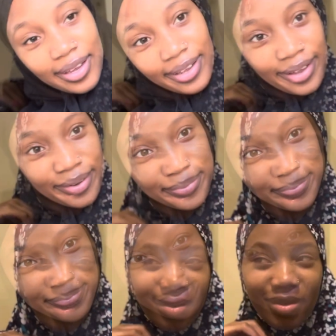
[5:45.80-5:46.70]
yeah,
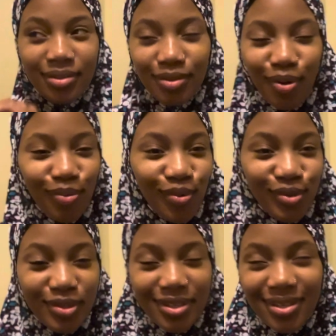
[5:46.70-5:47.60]
it's
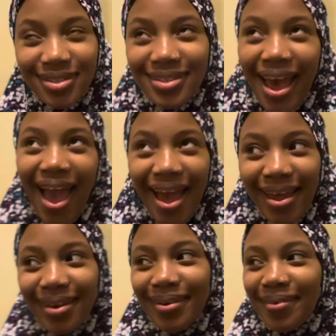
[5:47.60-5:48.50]
almost
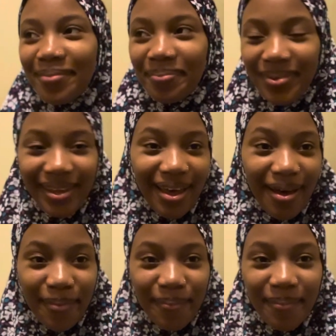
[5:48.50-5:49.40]
10
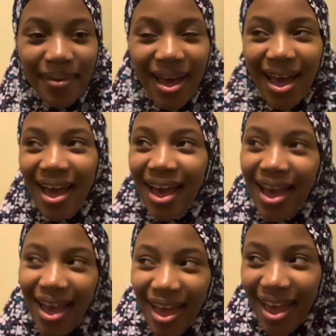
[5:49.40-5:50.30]
p.m.
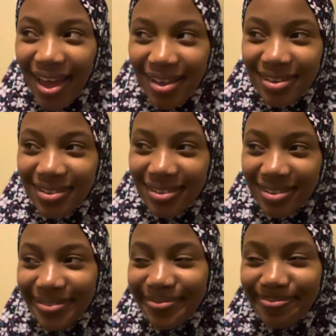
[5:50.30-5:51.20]

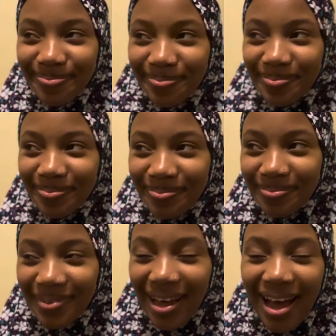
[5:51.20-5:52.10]
and
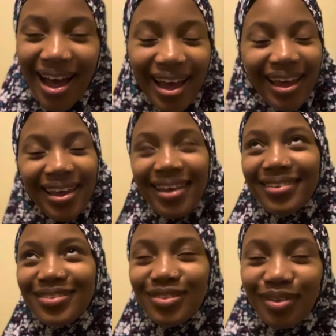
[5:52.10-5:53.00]
I
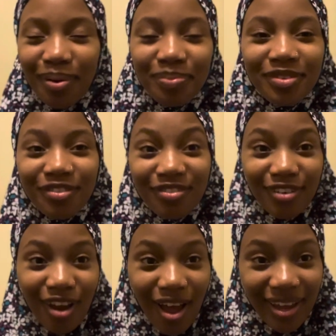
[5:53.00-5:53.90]
stopped
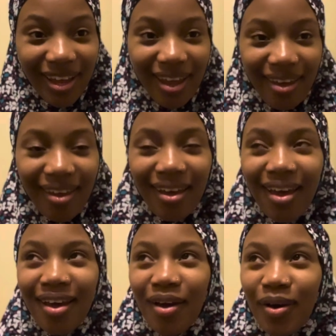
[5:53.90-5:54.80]
vlogging
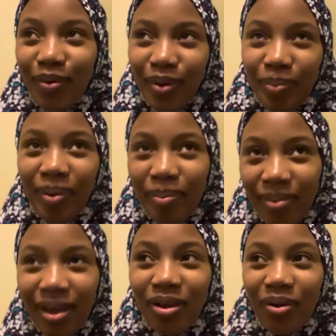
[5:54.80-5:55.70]
when my
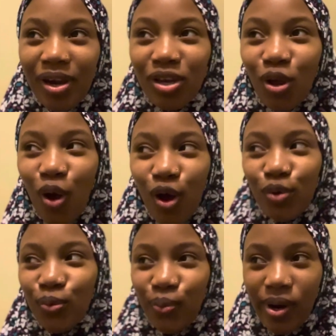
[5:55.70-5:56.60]
migraine got
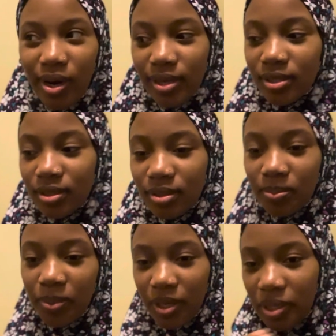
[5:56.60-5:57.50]
worse
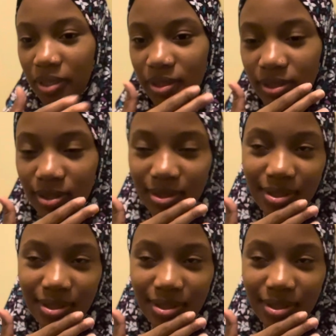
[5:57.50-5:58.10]
because